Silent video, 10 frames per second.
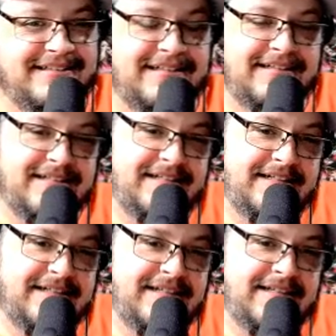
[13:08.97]

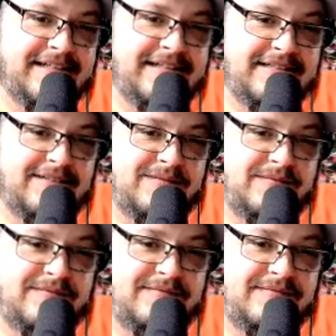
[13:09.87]

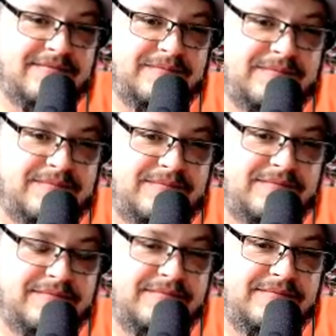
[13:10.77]

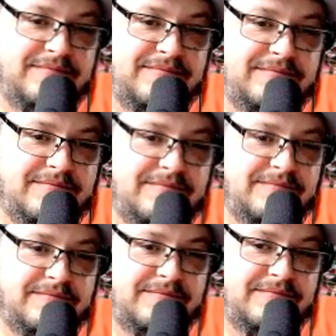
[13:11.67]

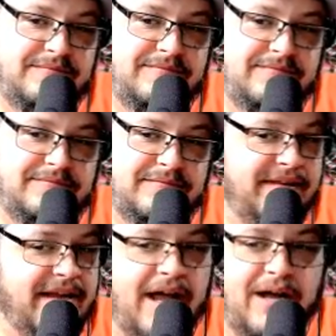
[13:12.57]

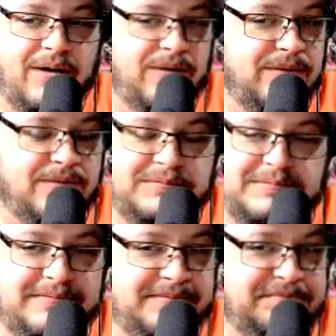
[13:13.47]

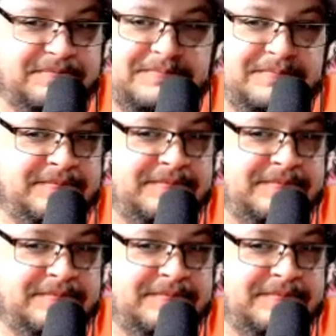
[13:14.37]
(silent)